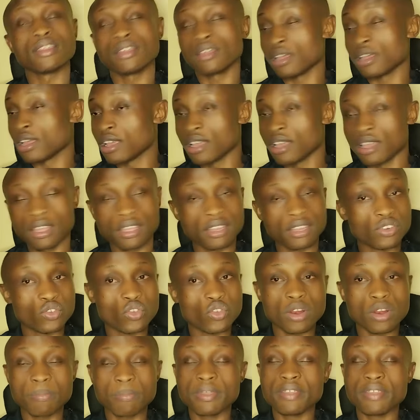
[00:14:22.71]

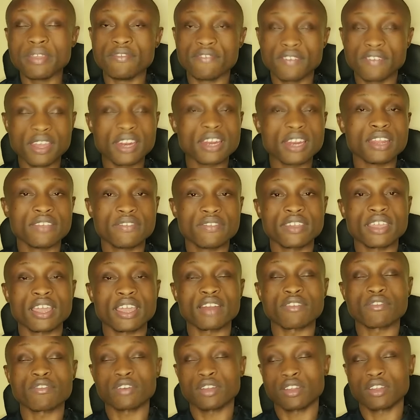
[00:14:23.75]
it will be very
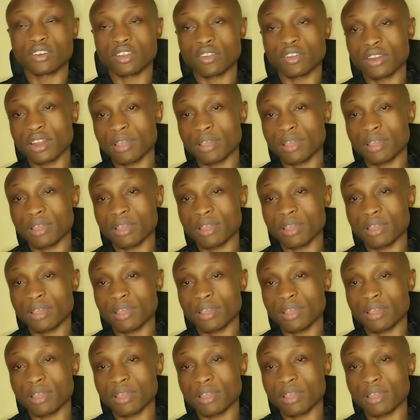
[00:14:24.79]
difficult for Dr.